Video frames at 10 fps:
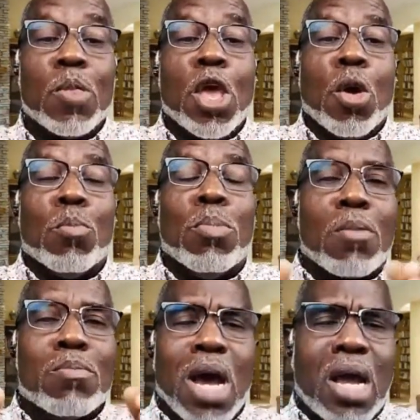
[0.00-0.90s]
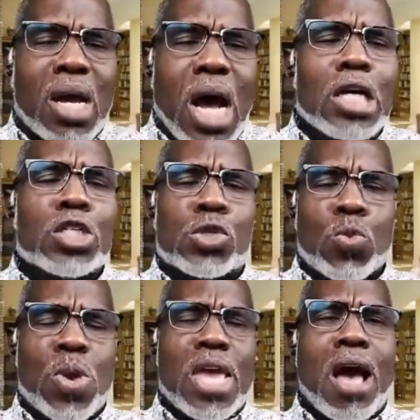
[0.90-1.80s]
but because we
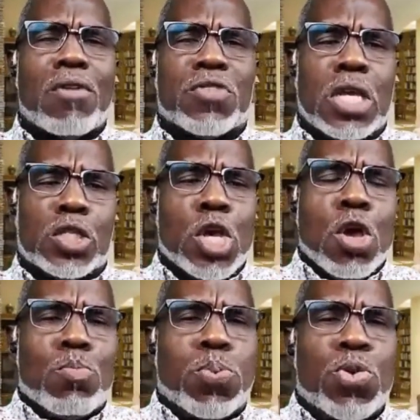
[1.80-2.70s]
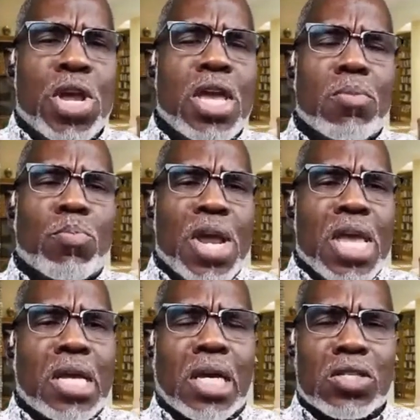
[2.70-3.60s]
have this
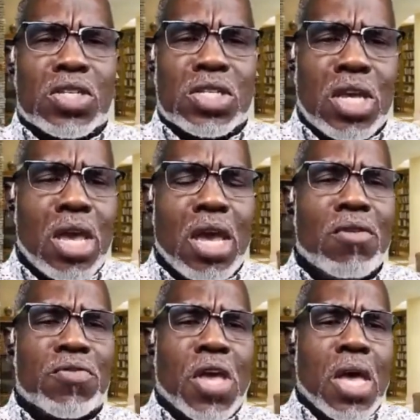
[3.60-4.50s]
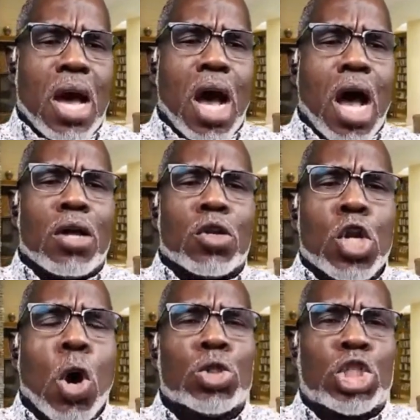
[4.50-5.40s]
preconceived
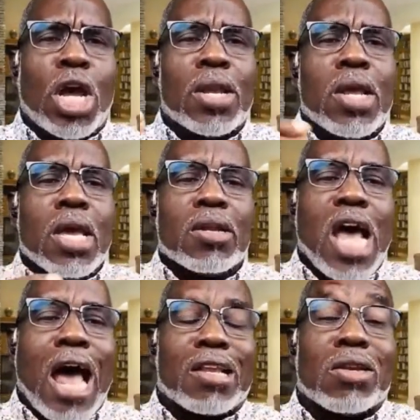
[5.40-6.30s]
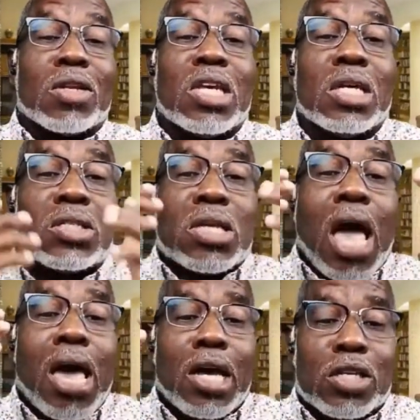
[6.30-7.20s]
notion that this
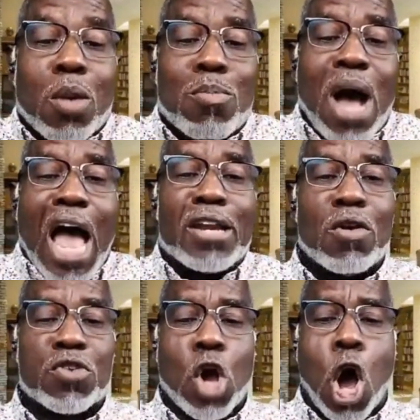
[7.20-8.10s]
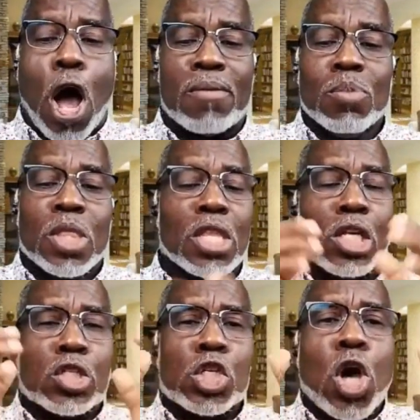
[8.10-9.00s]
is a man of God, this
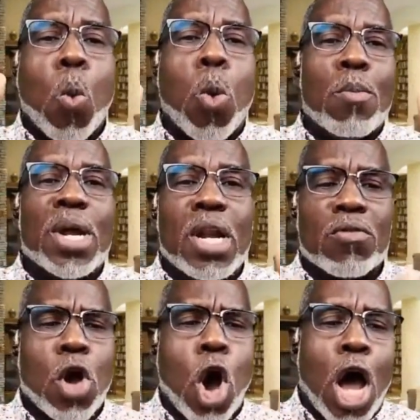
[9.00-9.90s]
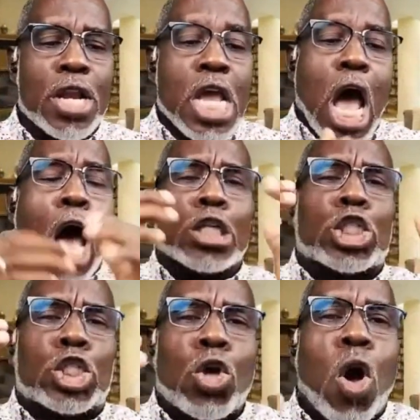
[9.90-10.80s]
is a woman of God, and
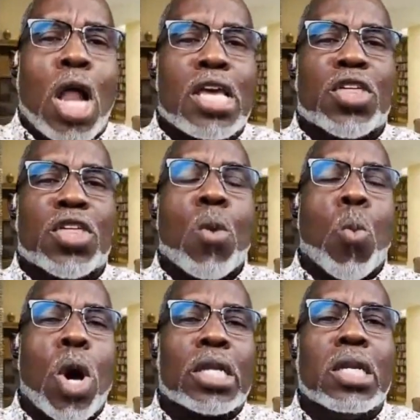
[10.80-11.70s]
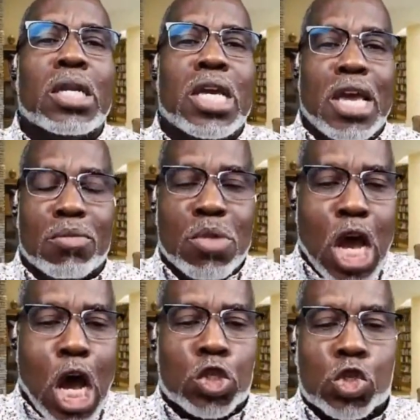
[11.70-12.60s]
surely they wouldn't lead me
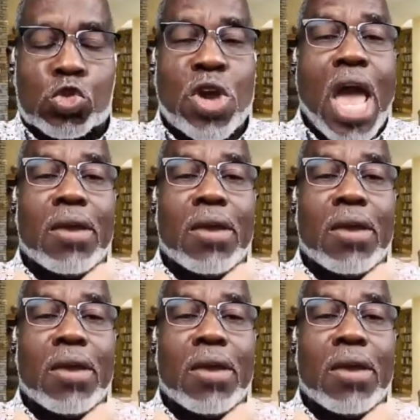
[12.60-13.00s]
astray,